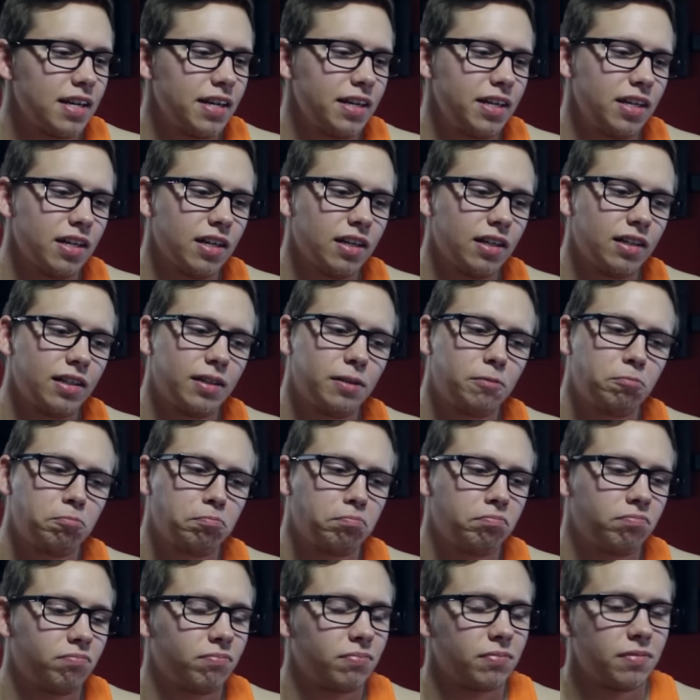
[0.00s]

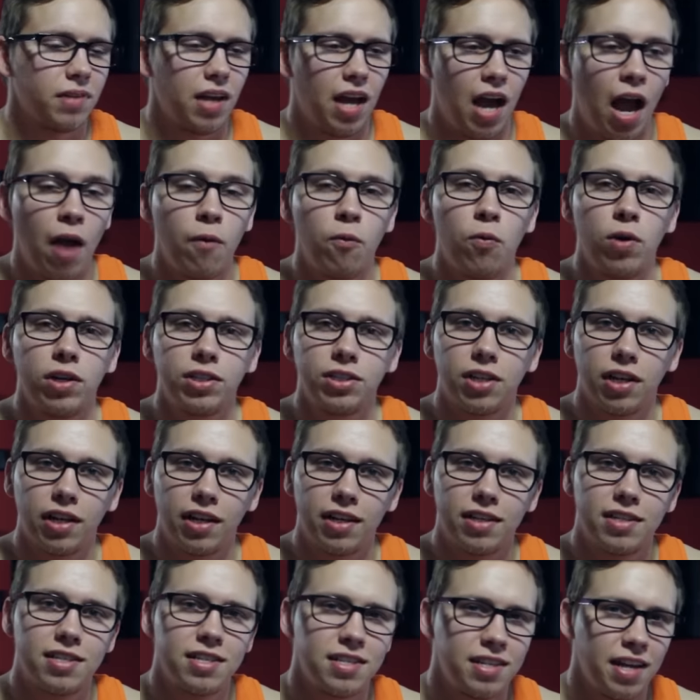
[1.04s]

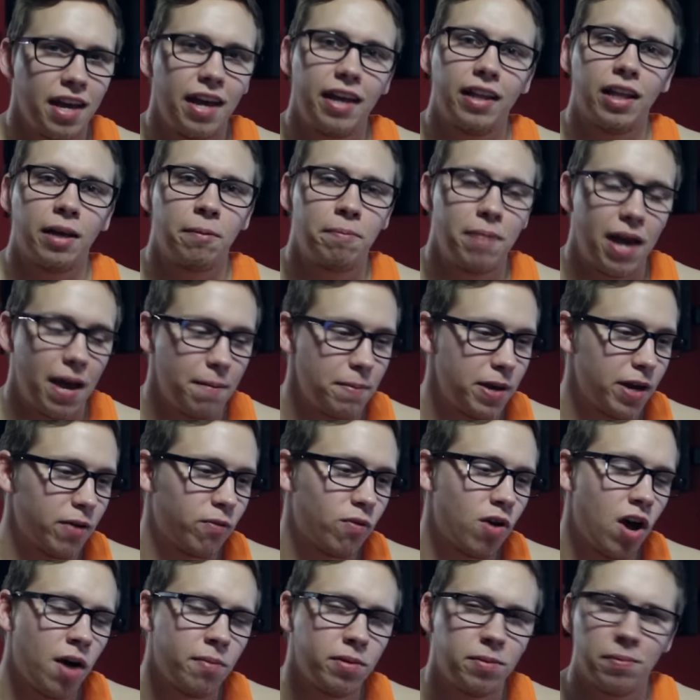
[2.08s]
like Batman
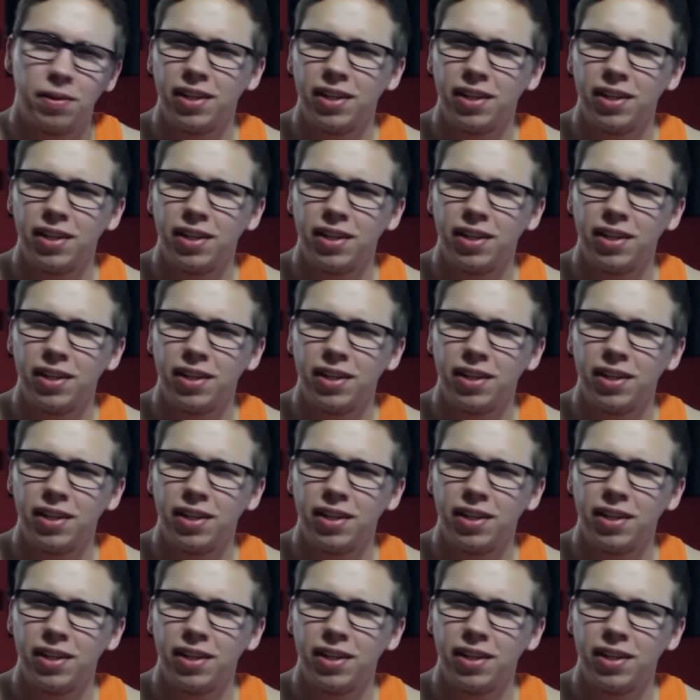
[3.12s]
and Robin,